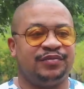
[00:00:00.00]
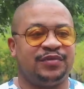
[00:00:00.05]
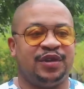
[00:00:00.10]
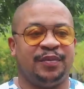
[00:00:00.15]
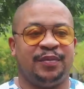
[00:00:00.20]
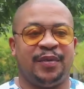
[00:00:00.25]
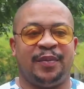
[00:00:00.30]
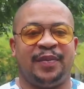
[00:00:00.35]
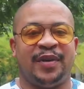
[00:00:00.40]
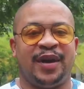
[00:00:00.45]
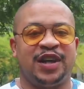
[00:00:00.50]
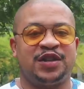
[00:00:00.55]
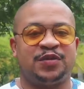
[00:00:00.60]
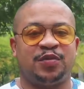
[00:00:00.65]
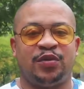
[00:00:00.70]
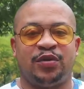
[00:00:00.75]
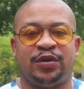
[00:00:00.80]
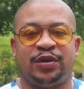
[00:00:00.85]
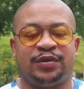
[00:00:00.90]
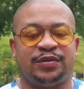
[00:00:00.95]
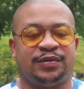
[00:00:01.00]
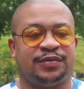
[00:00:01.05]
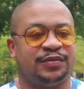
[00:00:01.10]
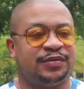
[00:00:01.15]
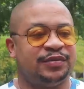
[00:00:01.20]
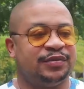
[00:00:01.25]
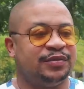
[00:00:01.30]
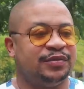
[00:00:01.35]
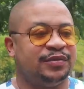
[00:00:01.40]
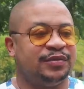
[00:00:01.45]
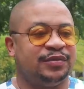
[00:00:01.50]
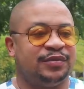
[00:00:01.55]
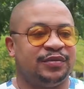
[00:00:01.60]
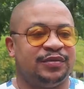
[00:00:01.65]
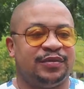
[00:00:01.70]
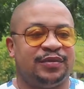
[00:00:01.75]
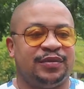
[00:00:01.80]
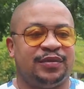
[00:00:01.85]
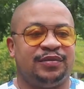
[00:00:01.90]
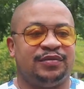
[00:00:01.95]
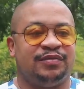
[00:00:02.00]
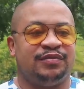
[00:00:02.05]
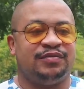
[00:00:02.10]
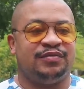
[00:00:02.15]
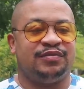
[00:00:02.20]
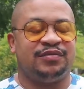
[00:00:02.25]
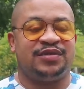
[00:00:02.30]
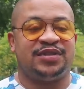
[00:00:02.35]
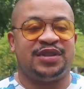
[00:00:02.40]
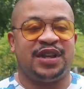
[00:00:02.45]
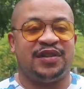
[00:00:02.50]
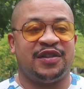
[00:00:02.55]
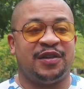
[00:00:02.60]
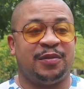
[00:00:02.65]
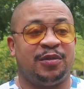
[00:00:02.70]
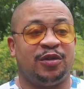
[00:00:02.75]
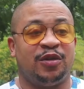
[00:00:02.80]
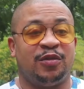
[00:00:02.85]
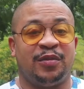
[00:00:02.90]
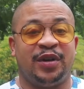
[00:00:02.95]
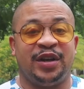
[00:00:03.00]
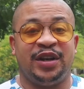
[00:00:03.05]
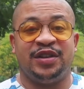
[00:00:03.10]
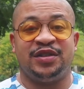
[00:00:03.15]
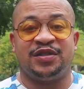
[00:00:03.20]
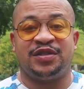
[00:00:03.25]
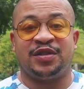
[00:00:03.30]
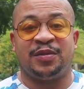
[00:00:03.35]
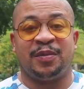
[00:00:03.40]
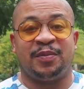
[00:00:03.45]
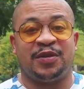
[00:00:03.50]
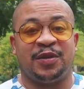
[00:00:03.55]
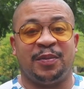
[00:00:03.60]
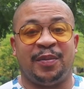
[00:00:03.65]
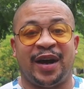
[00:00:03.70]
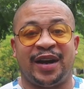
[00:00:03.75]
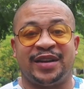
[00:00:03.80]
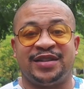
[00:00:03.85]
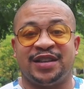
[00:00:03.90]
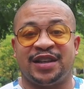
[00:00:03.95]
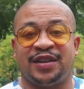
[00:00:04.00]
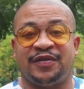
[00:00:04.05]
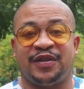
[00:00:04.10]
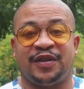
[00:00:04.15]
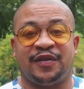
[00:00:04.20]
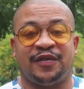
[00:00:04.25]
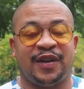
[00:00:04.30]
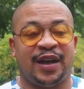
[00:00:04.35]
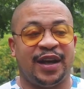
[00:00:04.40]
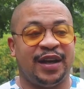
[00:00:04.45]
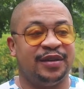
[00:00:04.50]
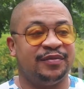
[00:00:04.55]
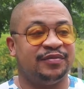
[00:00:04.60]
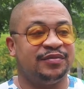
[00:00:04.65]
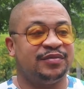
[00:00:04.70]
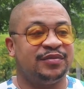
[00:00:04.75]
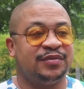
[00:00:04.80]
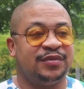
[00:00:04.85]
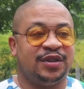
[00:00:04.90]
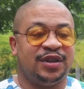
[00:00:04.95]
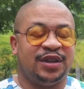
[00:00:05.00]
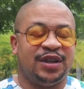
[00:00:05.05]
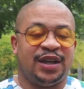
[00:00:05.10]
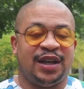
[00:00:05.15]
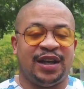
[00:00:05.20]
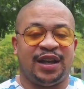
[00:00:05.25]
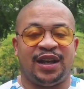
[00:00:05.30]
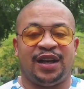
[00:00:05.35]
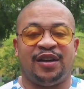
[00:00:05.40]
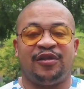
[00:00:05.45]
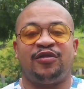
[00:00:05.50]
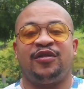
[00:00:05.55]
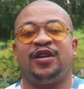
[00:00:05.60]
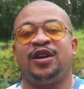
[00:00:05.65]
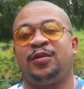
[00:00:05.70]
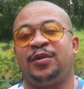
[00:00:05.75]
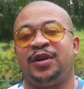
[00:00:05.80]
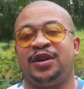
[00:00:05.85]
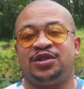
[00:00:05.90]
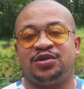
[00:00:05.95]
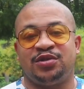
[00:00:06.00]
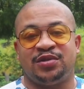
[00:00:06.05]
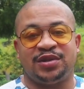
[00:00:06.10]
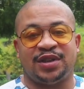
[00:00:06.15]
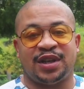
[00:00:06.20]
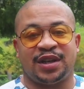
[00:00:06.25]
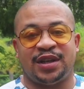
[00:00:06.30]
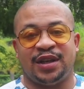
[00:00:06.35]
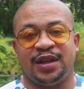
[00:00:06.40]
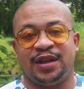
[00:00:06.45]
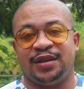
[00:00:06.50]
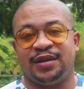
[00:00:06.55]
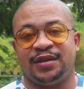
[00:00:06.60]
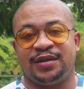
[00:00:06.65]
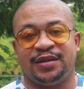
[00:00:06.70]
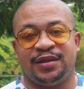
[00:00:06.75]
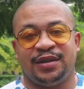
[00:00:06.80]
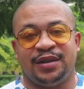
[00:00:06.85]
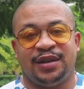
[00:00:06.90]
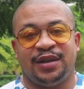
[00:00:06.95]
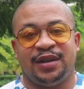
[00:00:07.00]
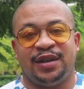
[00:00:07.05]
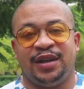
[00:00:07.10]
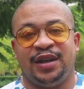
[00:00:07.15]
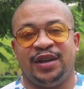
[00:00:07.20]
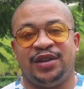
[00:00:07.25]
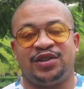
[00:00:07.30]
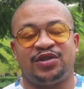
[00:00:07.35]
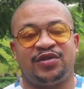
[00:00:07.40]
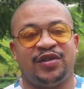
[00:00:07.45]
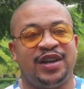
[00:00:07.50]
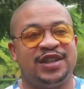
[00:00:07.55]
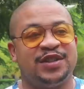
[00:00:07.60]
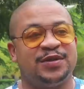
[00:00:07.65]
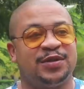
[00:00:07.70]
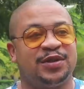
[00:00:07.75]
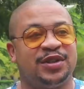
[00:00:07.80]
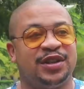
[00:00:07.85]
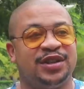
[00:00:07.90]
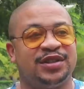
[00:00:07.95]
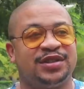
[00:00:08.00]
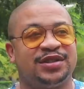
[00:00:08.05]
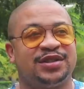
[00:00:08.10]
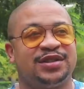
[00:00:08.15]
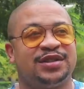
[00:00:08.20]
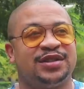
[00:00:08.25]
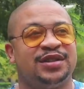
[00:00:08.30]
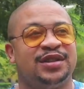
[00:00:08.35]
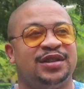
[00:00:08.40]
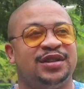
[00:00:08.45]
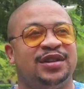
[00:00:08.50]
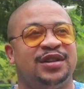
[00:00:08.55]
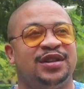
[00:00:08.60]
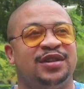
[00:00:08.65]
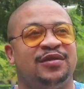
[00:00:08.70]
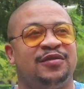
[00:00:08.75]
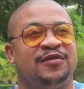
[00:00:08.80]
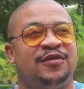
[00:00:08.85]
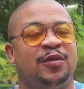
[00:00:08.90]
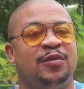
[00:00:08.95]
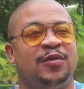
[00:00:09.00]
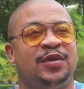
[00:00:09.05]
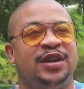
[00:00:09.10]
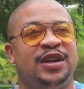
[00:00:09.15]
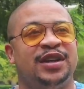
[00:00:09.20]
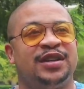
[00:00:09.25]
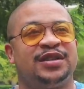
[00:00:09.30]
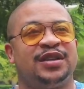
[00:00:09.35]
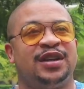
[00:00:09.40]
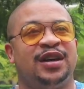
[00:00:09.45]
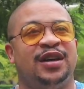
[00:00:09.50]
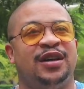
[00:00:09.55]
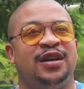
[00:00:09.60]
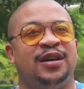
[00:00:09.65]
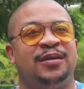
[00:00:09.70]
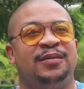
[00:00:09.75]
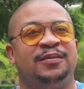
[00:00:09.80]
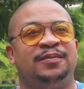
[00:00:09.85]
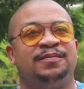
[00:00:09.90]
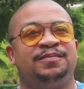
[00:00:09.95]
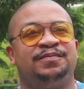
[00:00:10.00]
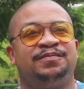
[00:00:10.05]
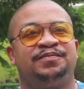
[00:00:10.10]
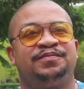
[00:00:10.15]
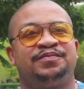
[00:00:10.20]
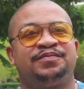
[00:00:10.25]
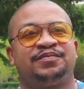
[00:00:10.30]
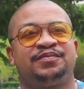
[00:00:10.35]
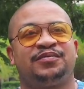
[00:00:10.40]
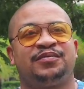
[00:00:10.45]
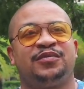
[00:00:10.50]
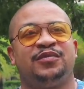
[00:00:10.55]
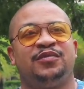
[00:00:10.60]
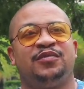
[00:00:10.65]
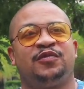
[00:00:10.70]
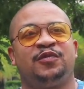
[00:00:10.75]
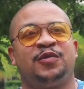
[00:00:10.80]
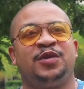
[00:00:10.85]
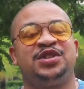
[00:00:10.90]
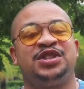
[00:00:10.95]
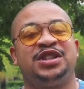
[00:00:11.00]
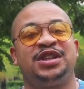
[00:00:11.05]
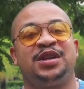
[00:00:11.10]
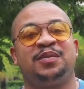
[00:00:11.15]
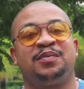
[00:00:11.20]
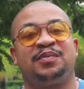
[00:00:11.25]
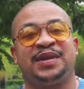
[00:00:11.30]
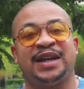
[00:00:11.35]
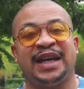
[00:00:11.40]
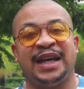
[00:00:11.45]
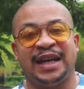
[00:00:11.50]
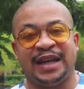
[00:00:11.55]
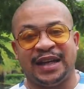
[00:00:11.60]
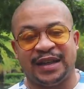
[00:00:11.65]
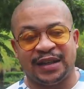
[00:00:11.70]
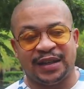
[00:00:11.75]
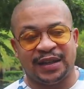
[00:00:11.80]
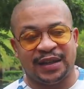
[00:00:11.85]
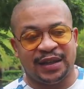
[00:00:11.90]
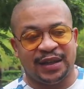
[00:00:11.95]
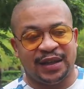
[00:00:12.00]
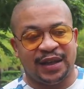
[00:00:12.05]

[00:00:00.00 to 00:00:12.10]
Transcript: get my passport, saved up a little money to buy the ticket for the flight, and left right away as soon as I can. And it's crazy because from when she complained,